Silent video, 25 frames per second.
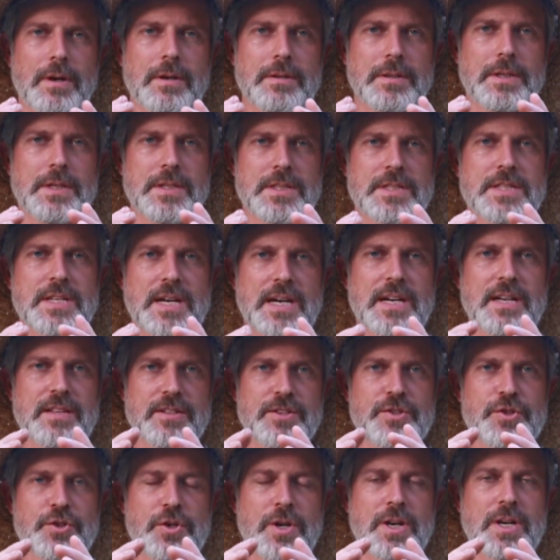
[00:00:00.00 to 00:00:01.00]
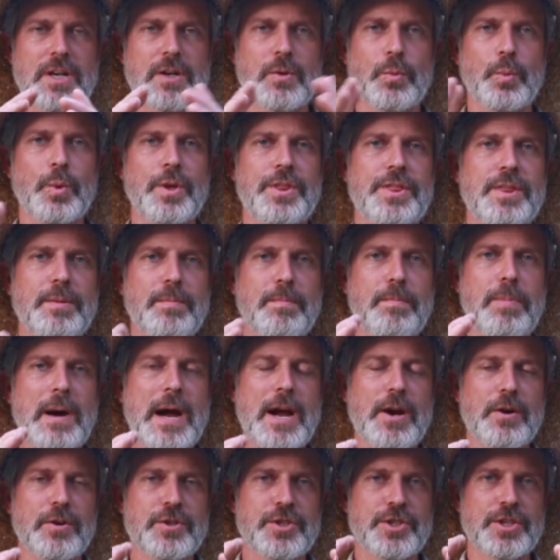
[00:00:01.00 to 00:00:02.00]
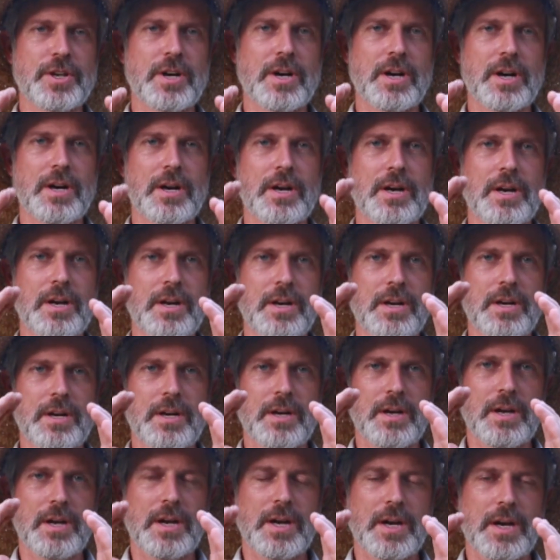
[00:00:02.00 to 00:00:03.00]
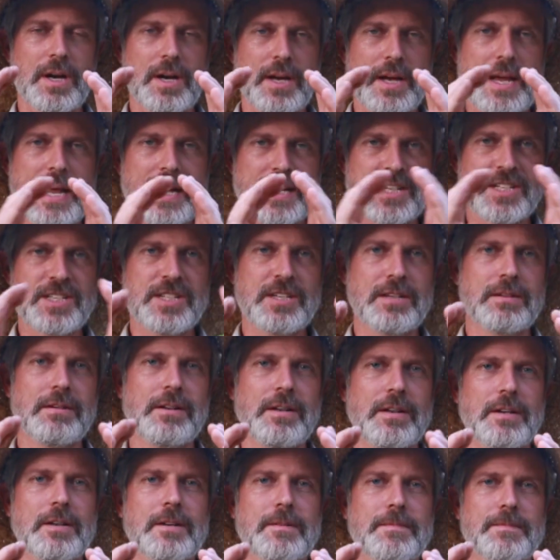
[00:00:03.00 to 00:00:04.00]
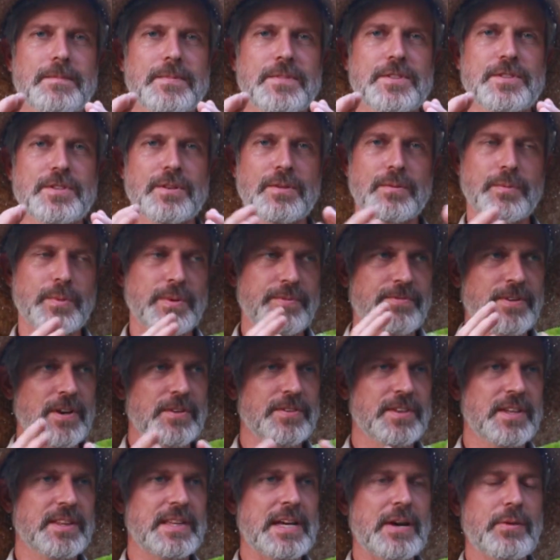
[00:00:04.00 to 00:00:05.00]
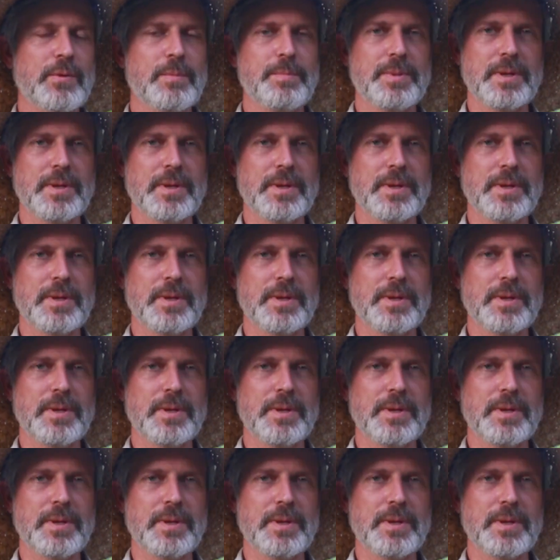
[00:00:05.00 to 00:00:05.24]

on the inside of the trunk with the biochar exterior. So we felt that that would